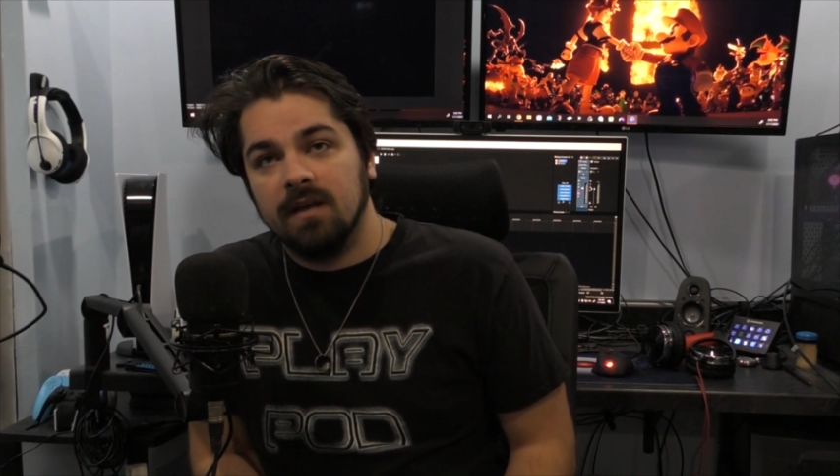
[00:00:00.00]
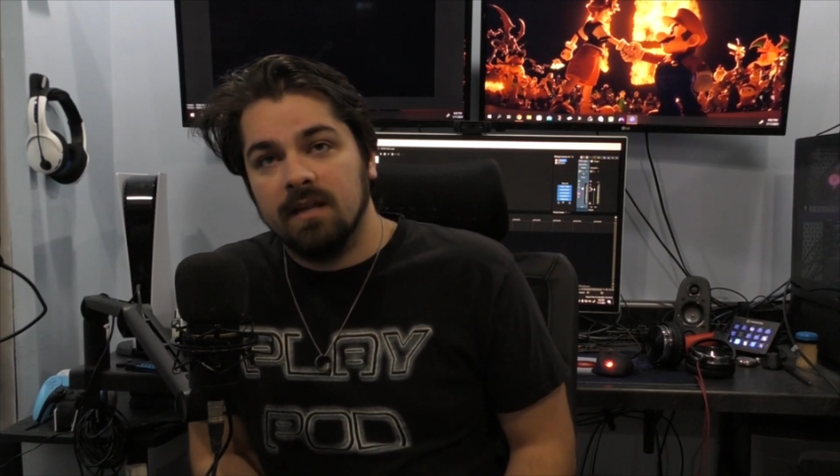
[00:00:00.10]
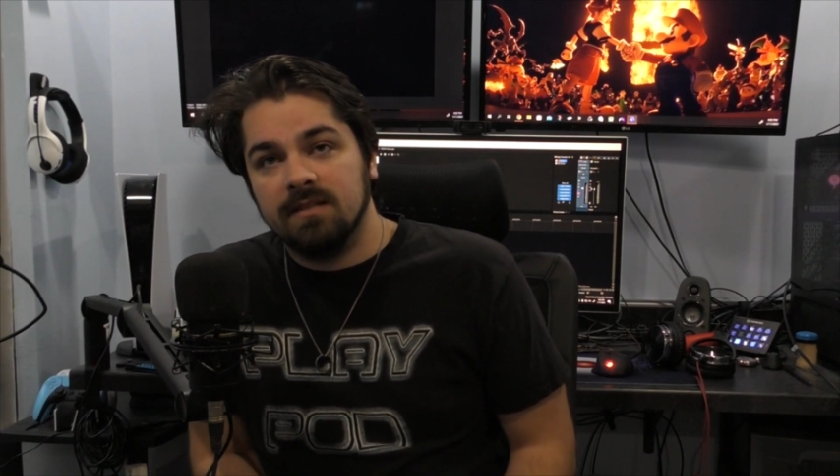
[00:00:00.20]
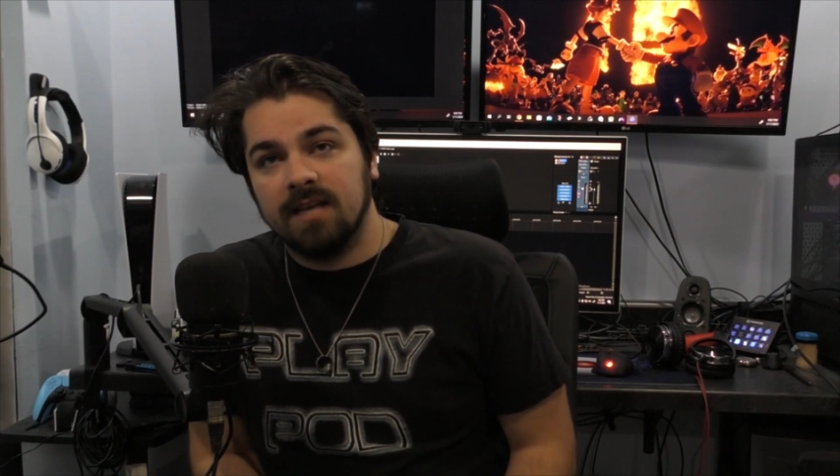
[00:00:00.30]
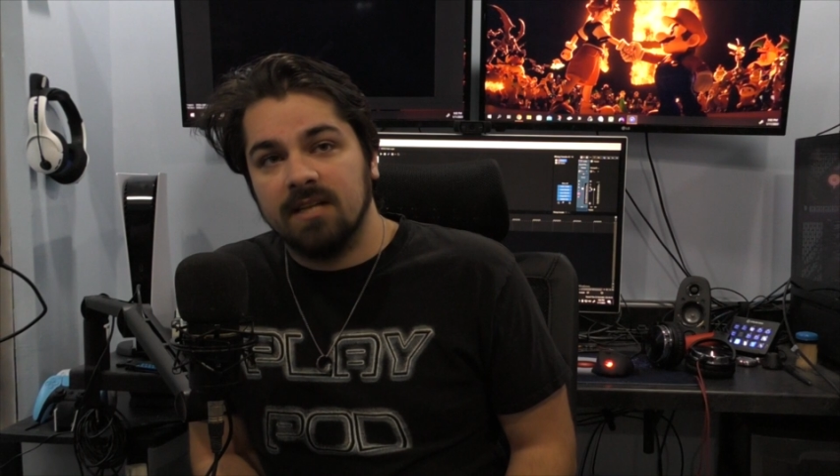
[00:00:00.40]

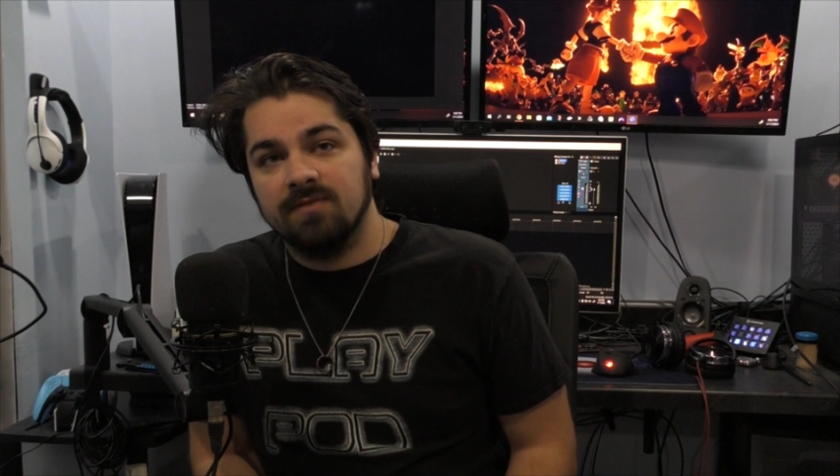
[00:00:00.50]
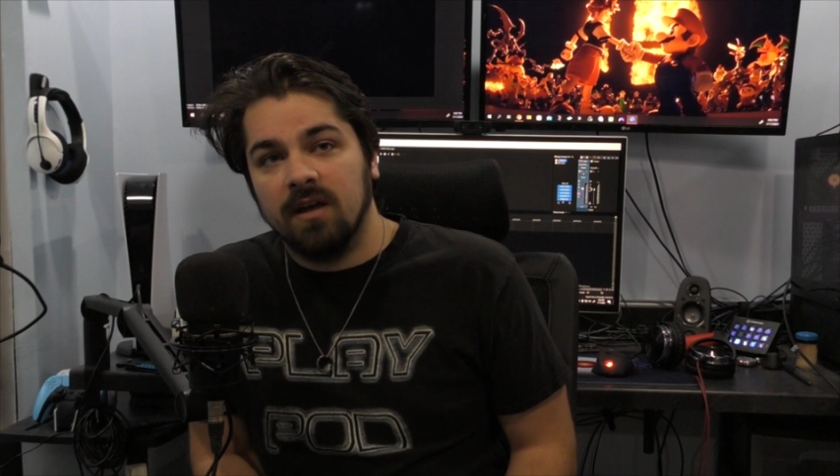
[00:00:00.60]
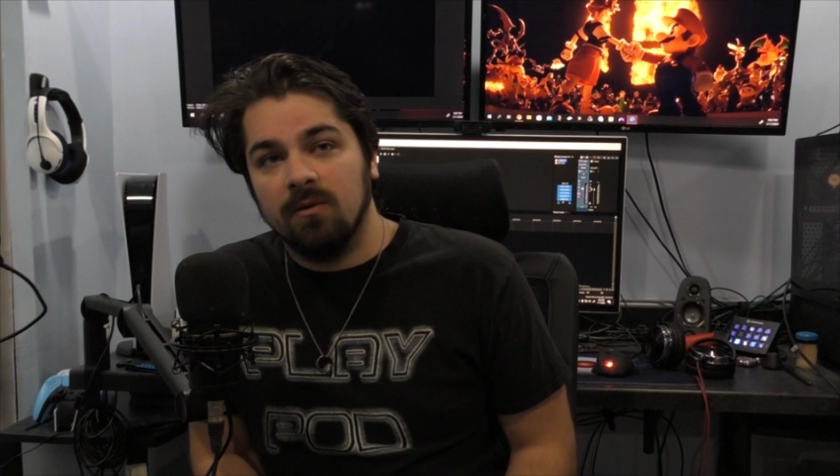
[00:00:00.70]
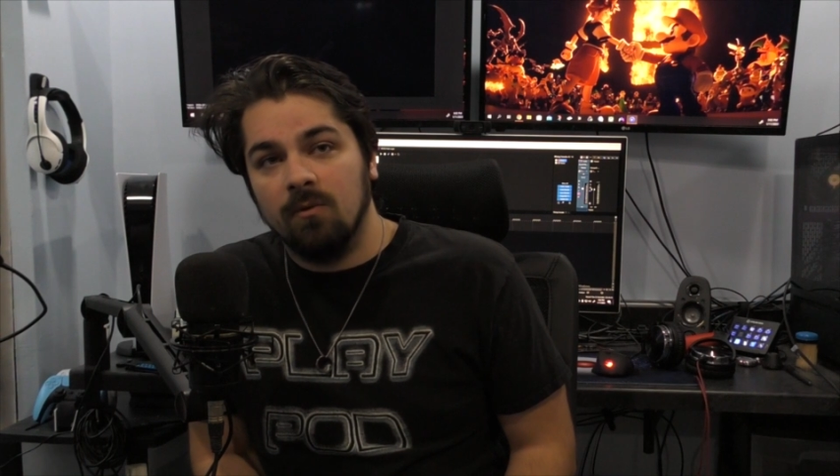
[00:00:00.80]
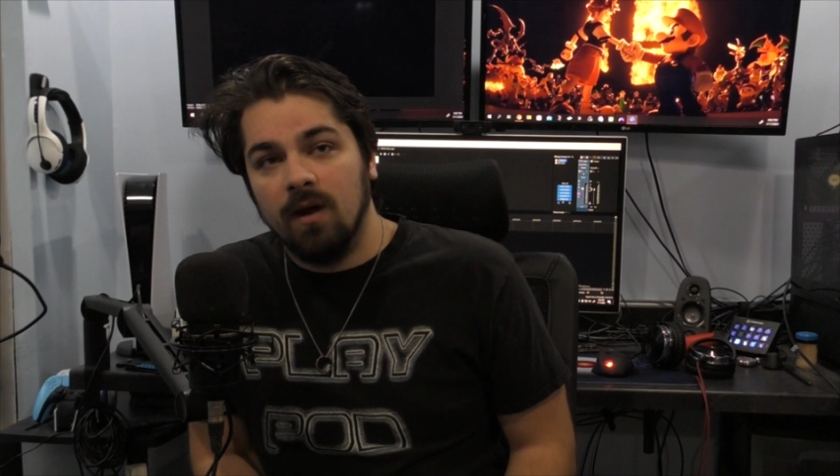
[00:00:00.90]
in a
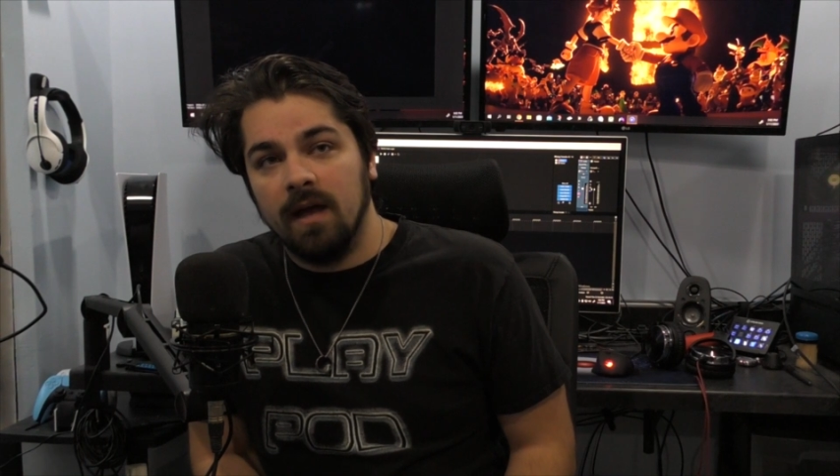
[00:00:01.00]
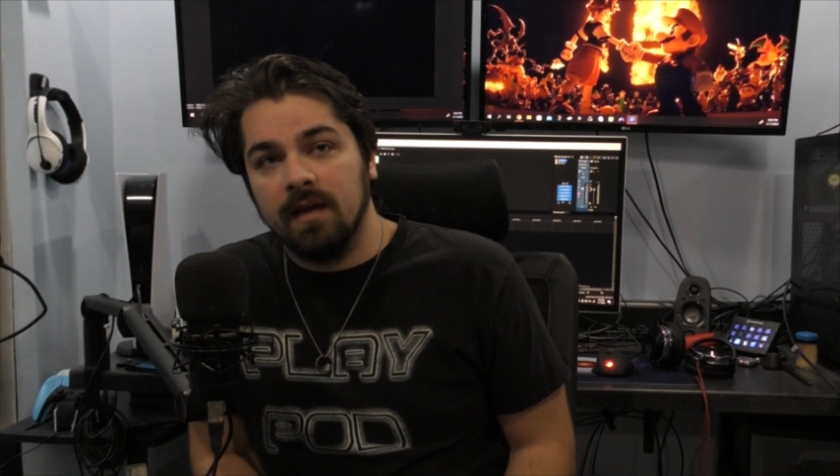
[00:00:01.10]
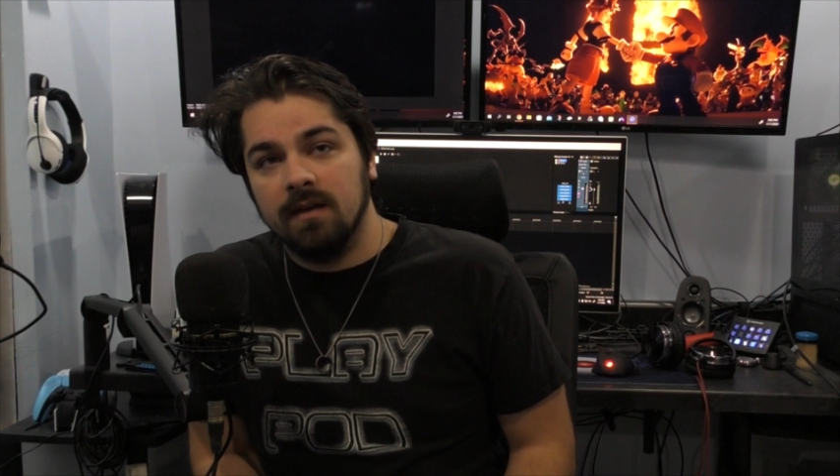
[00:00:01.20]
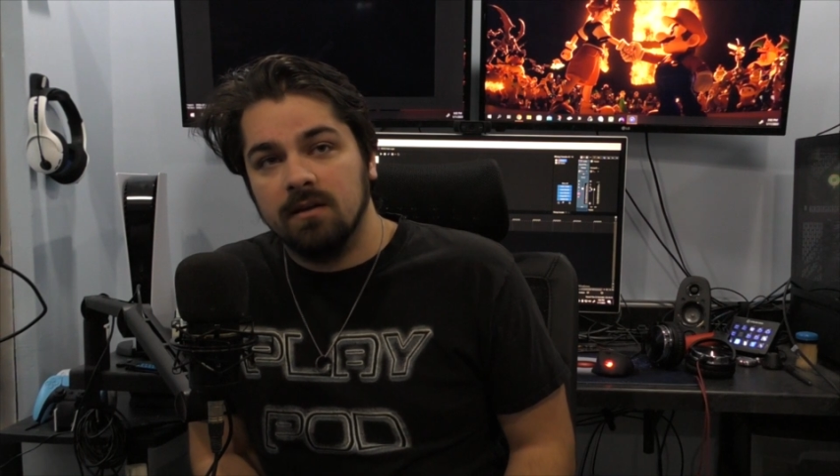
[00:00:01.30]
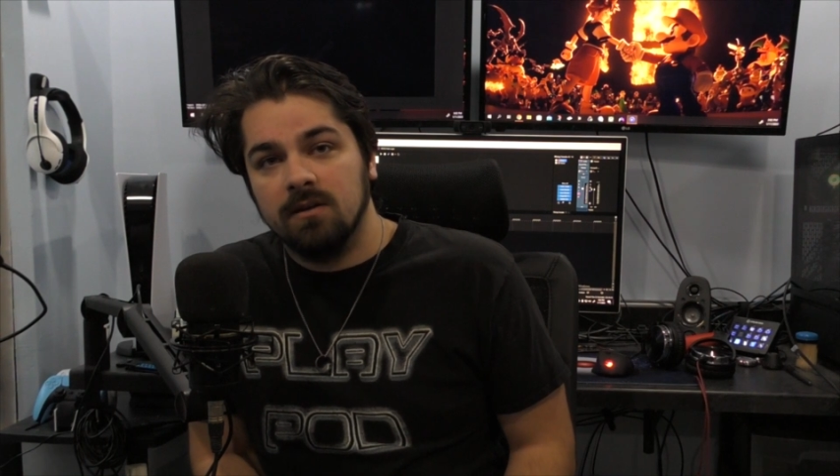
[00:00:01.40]
satisfying
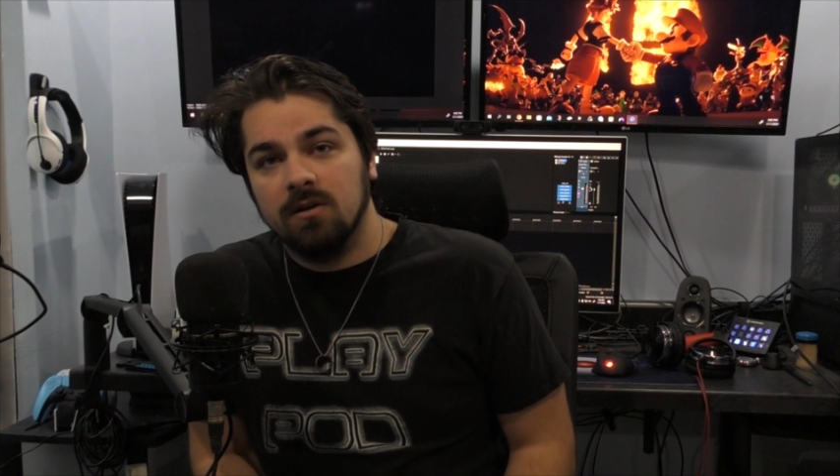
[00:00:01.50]
way,